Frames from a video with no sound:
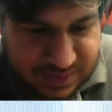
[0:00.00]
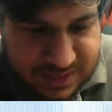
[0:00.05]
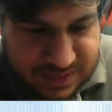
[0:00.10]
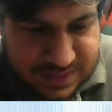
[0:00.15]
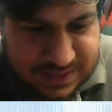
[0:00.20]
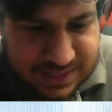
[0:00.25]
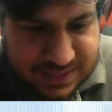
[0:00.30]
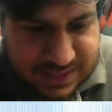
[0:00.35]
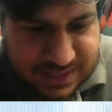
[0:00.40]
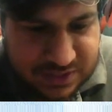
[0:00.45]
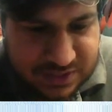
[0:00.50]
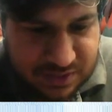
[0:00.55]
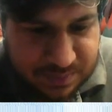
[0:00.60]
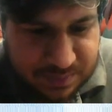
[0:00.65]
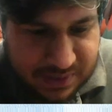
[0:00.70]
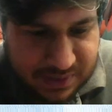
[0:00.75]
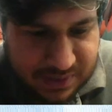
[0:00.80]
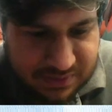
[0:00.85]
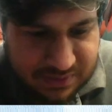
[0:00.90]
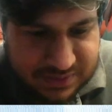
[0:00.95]
Sand
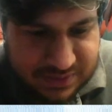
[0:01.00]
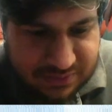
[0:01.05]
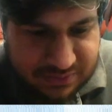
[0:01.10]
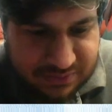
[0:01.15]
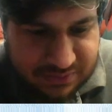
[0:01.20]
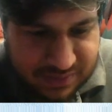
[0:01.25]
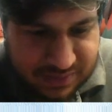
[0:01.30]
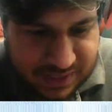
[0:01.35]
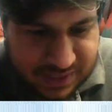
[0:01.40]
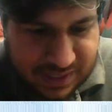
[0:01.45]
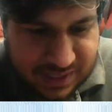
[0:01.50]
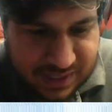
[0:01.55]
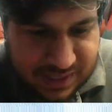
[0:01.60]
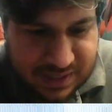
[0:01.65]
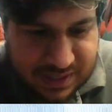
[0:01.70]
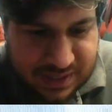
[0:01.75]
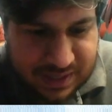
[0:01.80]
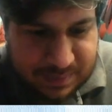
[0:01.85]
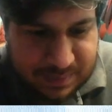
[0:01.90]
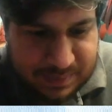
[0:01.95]
Superiority 3
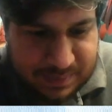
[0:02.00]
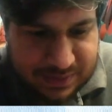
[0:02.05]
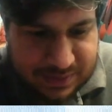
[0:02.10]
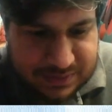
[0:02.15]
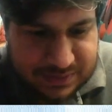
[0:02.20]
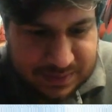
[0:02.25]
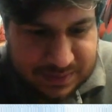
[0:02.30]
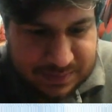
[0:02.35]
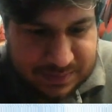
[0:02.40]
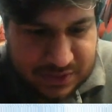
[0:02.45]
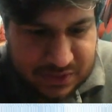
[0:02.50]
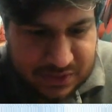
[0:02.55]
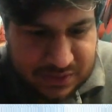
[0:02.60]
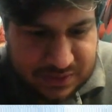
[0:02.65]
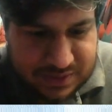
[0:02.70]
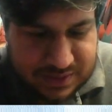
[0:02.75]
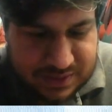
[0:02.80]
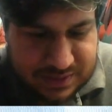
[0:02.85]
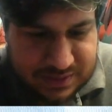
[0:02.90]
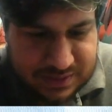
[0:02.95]
powers up the
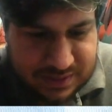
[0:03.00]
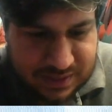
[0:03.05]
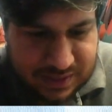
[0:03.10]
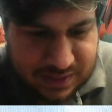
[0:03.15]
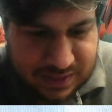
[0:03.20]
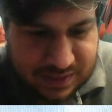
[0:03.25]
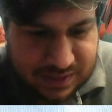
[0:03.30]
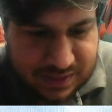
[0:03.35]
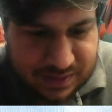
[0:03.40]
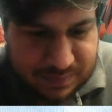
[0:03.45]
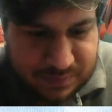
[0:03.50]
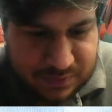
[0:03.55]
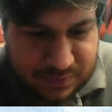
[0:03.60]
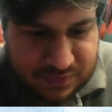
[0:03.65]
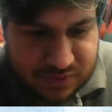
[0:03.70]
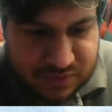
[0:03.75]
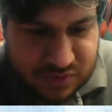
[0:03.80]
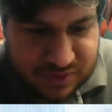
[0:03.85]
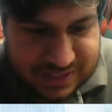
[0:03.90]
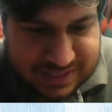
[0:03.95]
user's
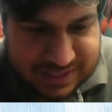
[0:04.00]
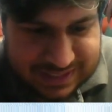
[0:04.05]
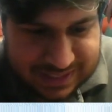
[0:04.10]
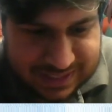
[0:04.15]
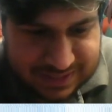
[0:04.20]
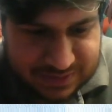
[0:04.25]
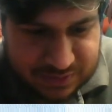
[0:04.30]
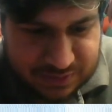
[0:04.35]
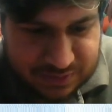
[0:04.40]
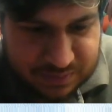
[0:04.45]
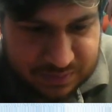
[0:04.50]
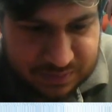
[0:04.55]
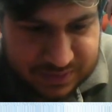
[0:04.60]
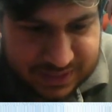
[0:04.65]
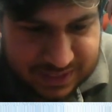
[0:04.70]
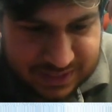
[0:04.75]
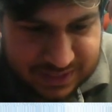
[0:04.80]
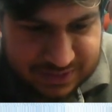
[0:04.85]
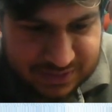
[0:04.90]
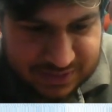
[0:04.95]
moves during a sandstorm,
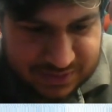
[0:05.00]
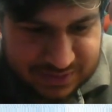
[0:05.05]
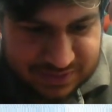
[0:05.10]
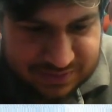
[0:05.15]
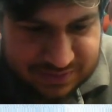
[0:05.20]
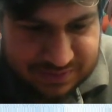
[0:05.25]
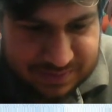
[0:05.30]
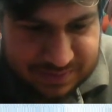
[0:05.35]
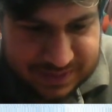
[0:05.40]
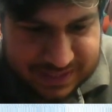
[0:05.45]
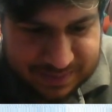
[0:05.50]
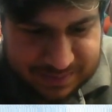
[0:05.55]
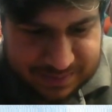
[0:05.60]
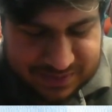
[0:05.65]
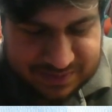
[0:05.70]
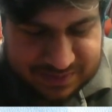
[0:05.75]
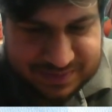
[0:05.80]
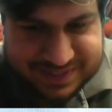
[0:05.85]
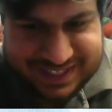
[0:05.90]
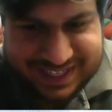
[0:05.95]
protects the user from
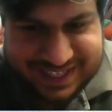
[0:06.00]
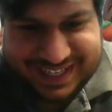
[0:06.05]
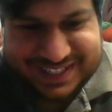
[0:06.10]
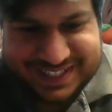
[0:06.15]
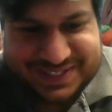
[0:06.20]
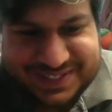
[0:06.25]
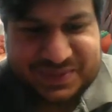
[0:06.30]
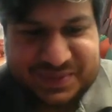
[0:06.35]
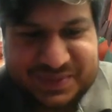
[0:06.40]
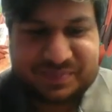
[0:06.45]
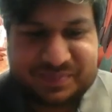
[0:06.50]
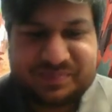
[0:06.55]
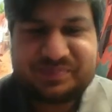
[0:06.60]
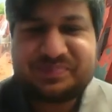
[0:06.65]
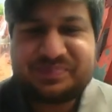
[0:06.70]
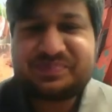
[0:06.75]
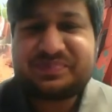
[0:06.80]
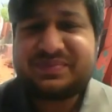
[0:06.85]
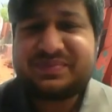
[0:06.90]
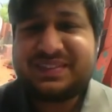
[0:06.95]
damage from a sandstorm.
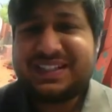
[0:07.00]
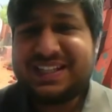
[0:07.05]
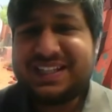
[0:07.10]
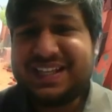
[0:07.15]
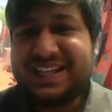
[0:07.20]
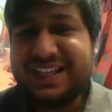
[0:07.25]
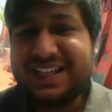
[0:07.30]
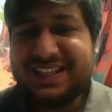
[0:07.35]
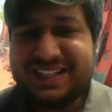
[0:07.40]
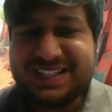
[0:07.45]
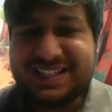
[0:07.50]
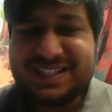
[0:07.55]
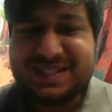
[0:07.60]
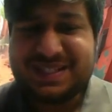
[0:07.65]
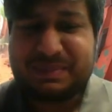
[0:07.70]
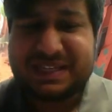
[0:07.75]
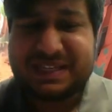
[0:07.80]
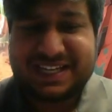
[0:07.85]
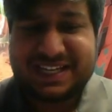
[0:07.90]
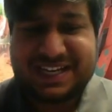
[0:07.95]
This is
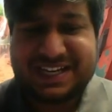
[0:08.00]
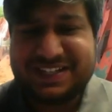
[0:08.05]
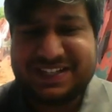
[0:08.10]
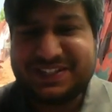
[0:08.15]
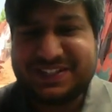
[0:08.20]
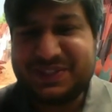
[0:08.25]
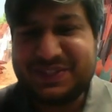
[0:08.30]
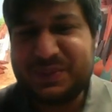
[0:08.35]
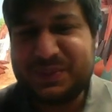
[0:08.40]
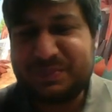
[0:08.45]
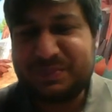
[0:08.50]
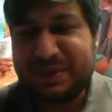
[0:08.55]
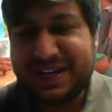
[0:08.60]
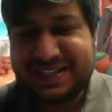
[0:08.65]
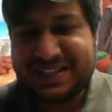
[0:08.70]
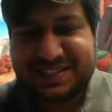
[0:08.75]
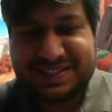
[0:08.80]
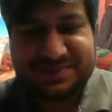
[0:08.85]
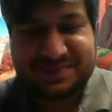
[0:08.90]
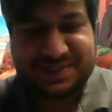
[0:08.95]
basically 2
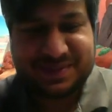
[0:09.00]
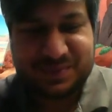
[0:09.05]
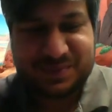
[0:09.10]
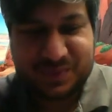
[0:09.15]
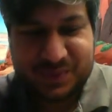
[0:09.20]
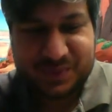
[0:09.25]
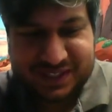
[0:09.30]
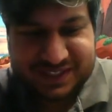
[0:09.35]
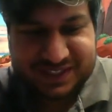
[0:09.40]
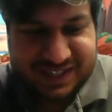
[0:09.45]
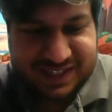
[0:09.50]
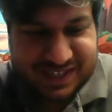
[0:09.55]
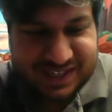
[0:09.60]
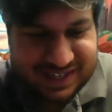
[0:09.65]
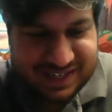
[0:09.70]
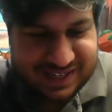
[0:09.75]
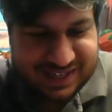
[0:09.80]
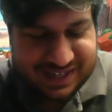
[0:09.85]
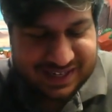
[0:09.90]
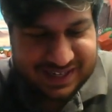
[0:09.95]
passives in one.
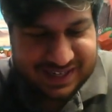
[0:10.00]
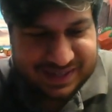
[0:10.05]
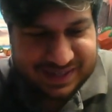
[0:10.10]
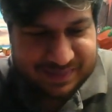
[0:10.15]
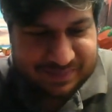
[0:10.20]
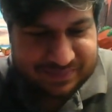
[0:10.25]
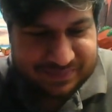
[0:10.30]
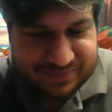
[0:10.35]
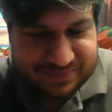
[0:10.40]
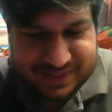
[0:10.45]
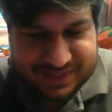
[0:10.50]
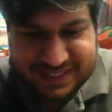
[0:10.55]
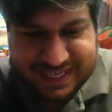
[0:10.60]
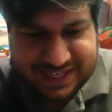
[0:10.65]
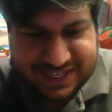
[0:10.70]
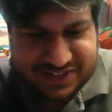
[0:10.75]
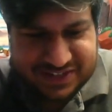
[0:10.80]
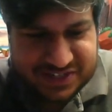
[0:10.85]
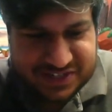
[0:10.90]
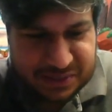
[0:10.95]

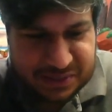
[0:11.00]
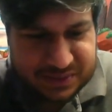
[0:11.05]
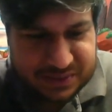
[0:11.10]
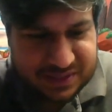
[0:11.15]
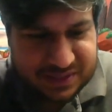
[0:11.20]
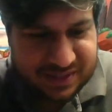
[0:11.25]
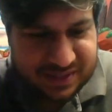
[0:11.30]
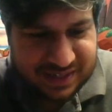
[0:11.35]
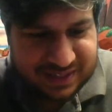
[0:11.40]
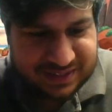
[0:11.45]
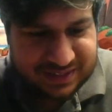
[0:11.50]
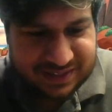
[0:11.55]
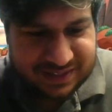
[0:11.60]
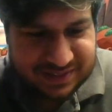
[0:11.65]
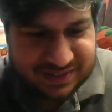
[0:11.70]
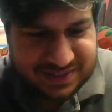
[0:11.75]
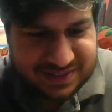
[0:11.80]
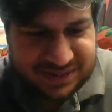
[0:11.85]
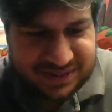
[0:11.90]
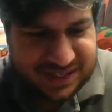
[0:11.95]
Sand Shelter and
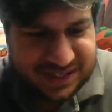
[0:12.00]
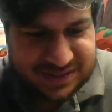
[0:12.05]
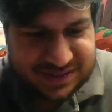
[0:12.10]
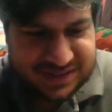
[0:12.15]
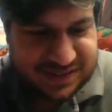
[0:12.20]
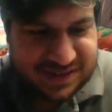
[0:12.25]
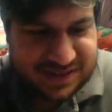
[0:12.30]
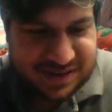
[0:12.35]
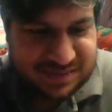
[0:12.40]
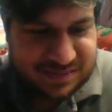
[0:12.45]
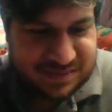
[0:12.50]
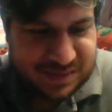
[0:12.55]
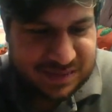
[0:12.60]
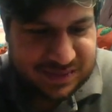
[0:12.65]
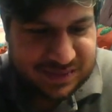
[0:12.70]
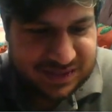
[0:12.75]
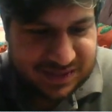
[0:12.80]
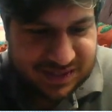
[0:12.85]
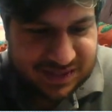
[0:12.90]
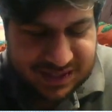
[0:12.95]
something else I can't
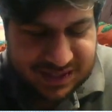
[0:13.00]
remember.